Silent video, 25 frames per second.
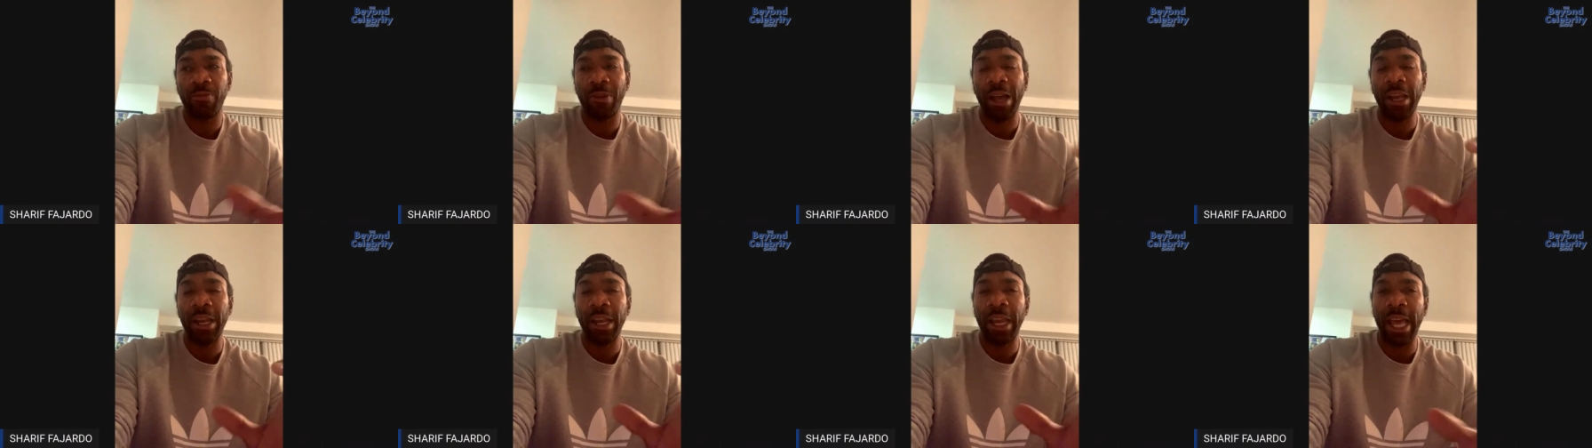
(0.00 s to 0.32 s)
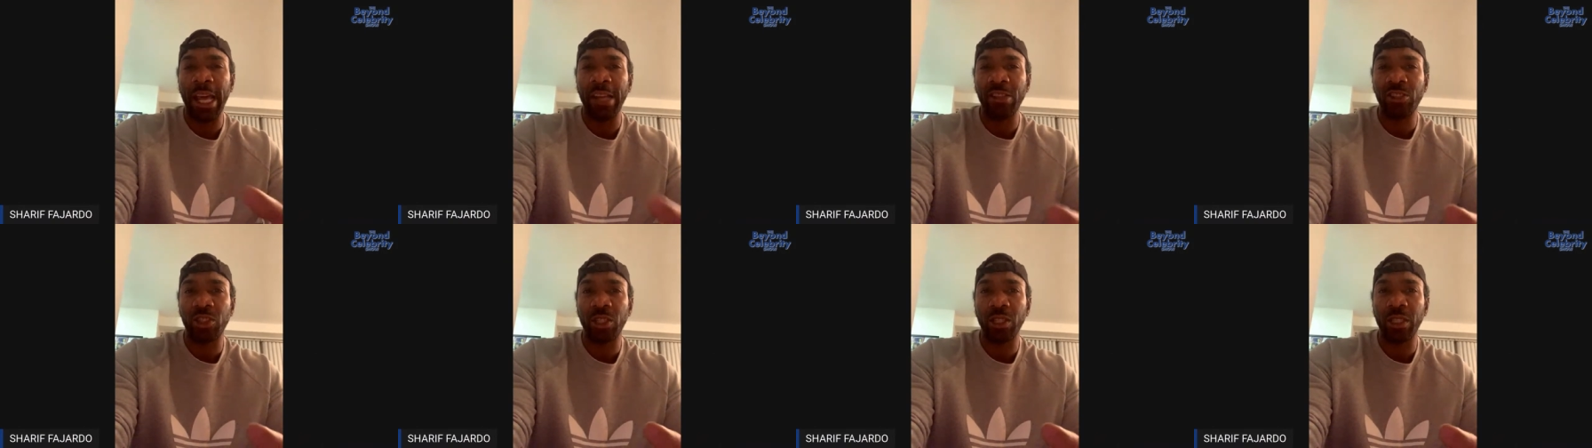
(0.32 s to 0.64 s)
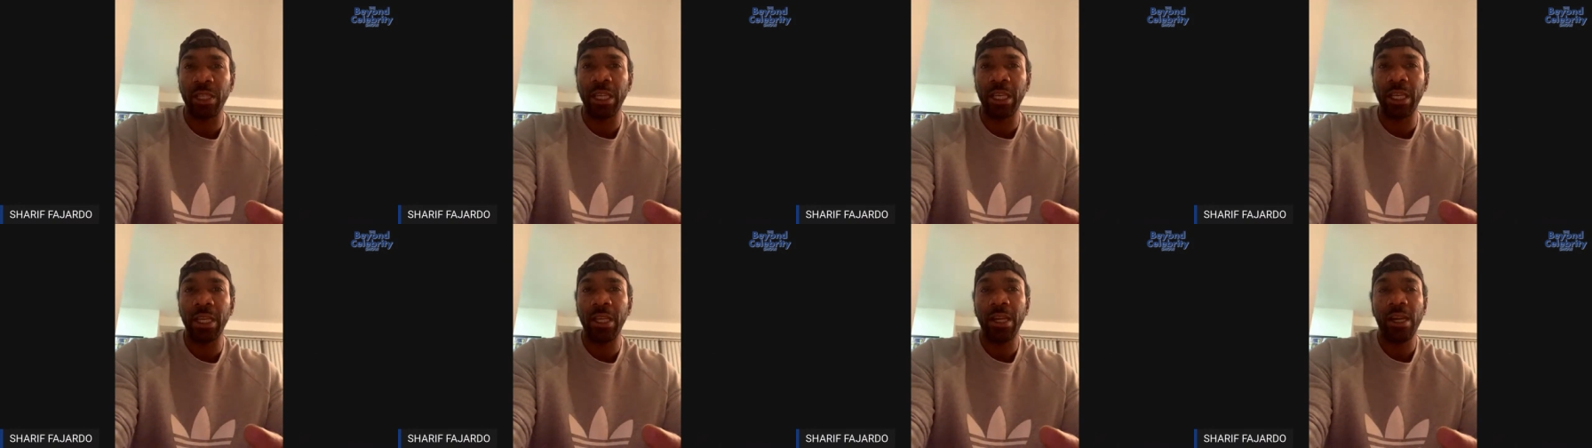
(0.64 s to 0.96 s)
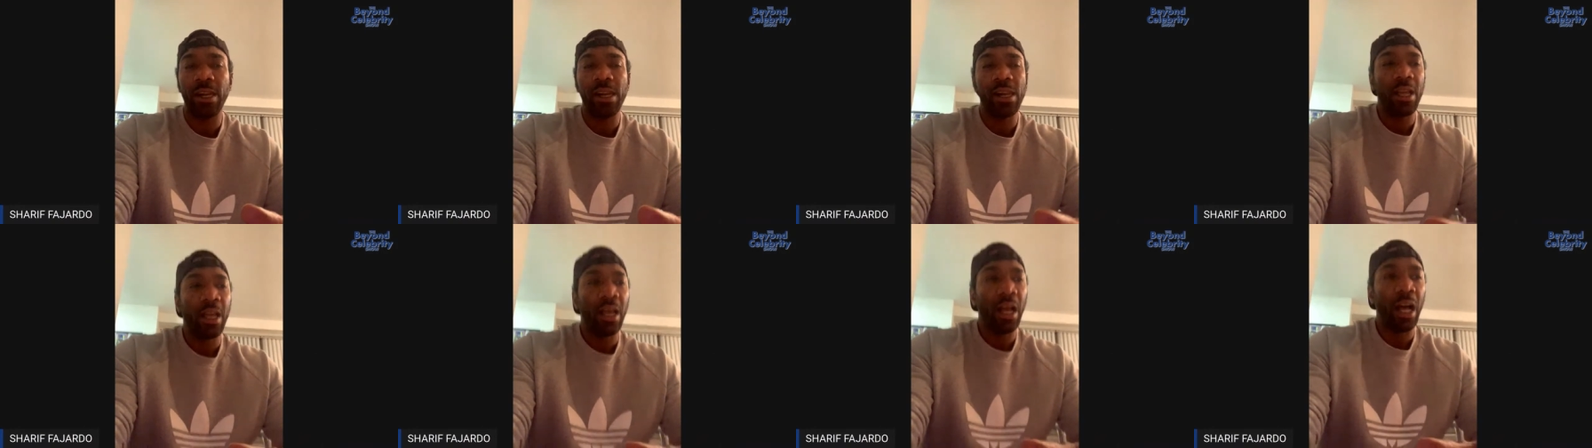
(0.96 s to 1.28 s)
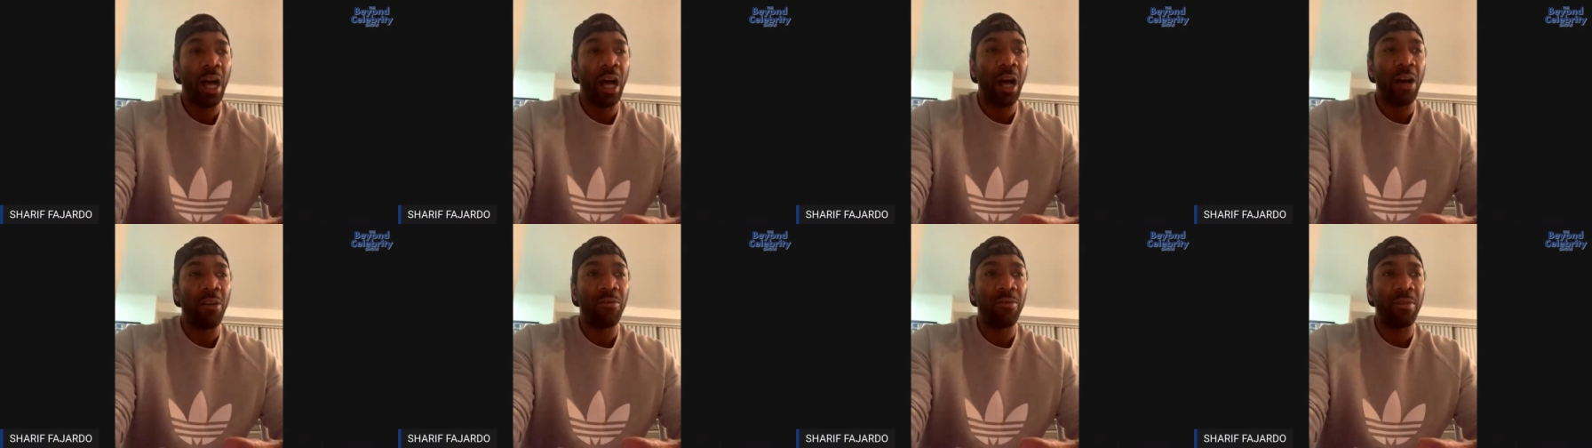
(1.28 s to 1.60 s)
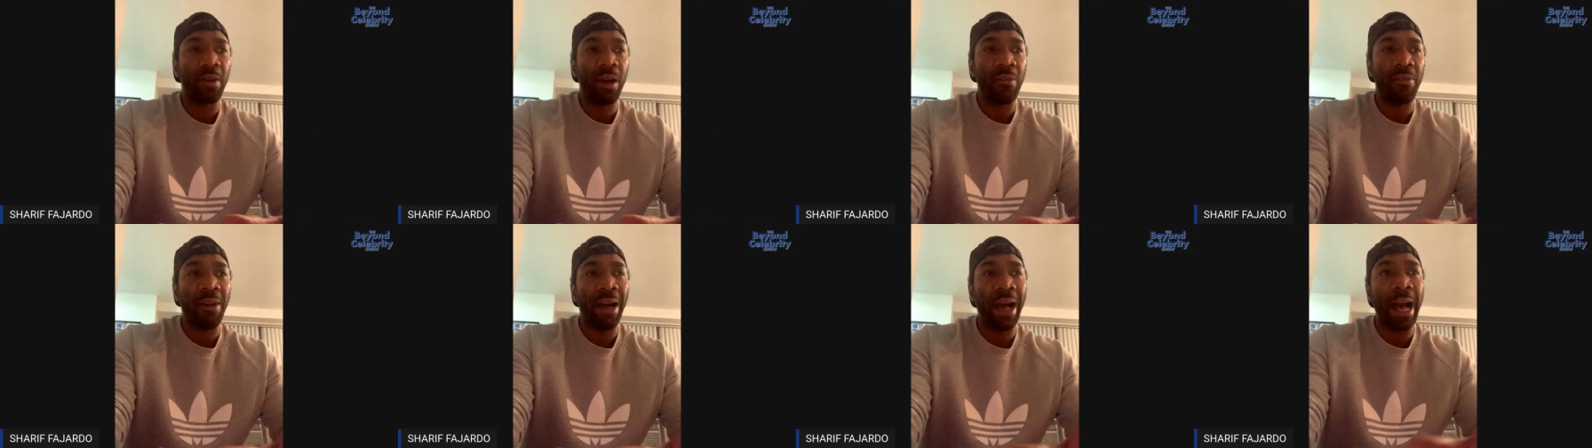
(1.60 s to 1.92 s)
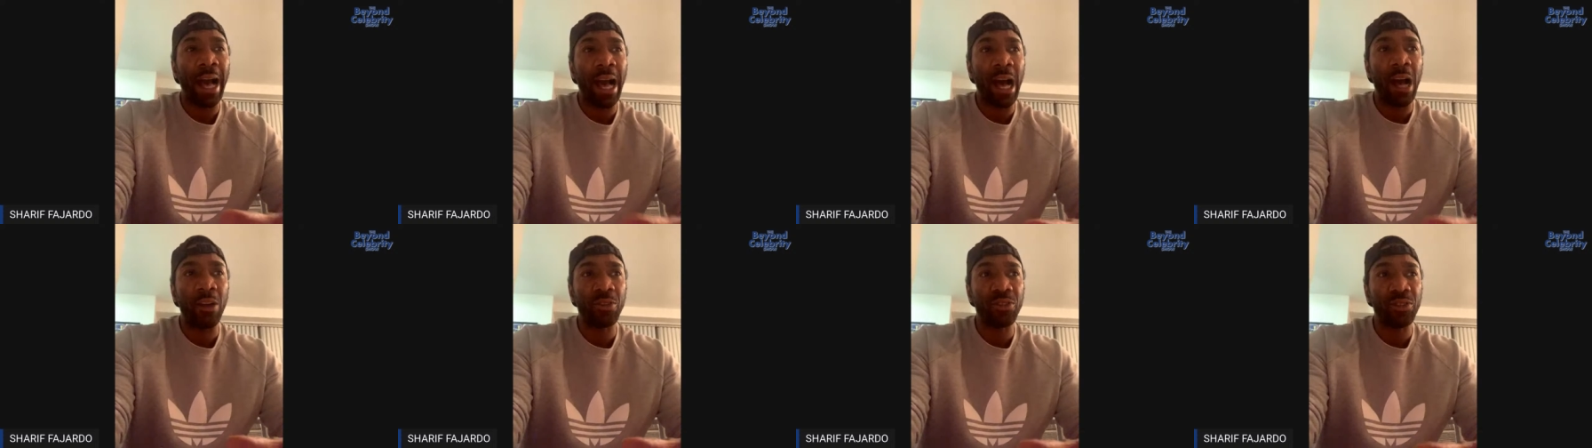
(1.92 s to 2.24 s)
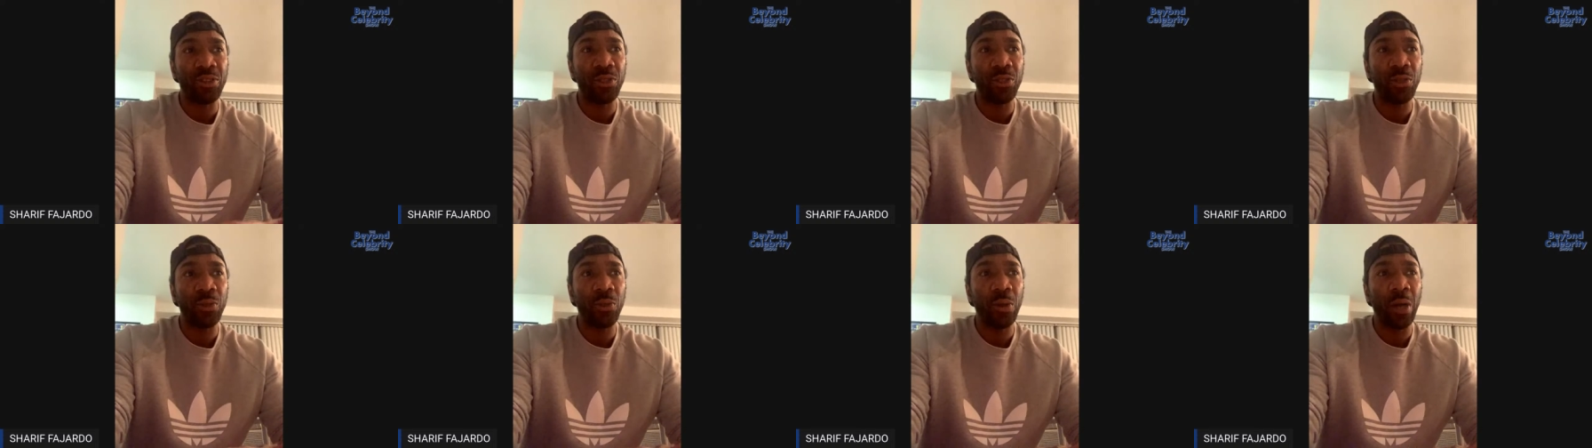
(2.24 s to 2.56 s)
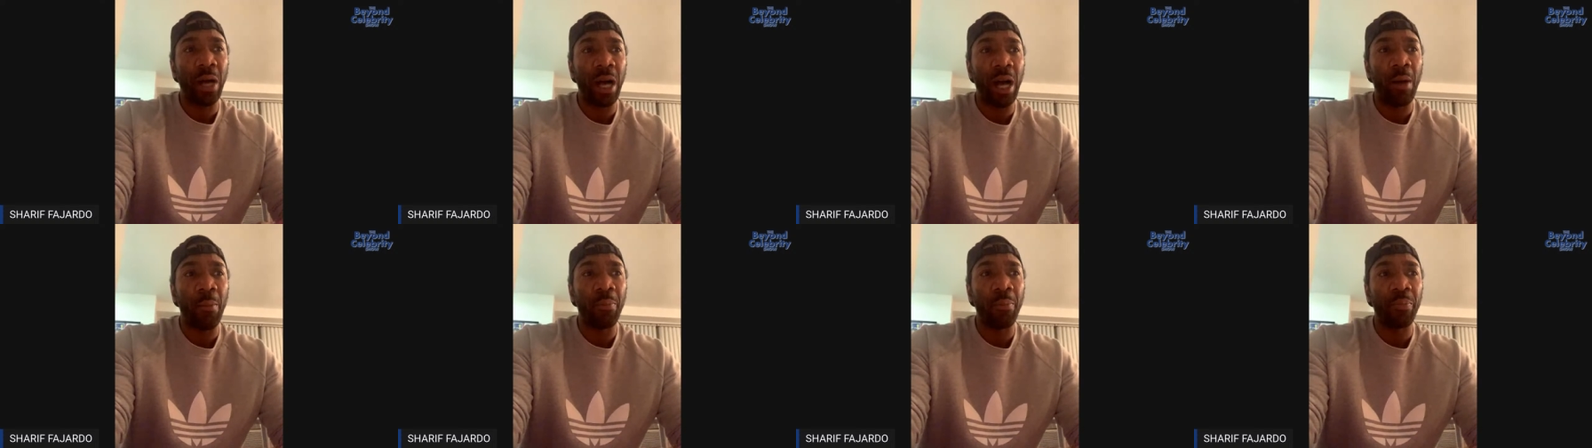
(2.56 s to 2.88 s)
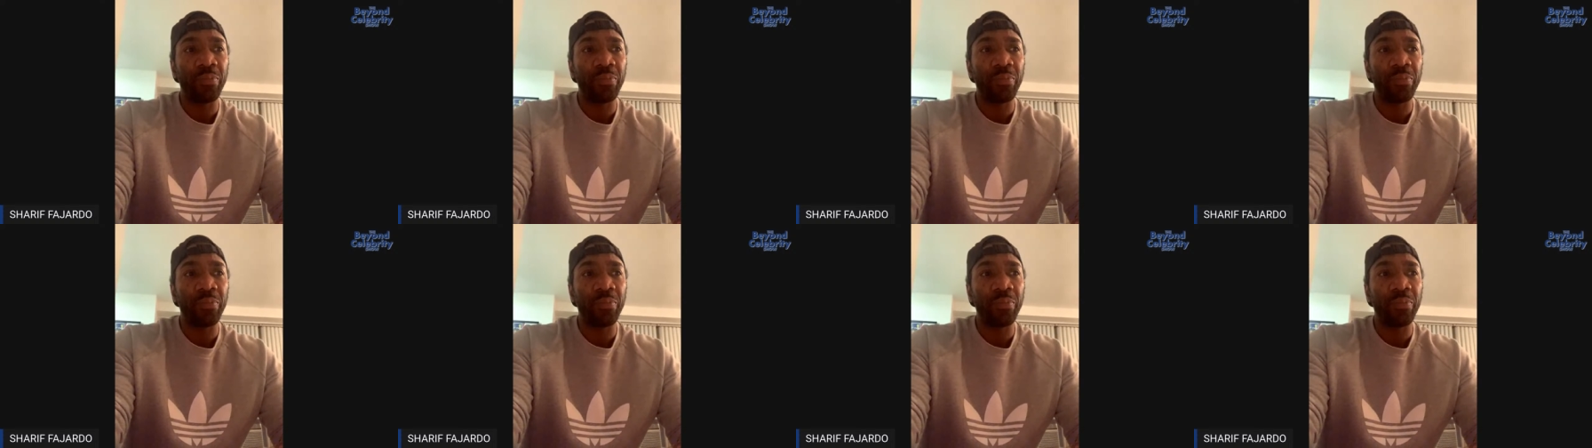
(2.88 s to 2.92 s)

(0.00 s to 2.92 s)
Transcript: financially of how to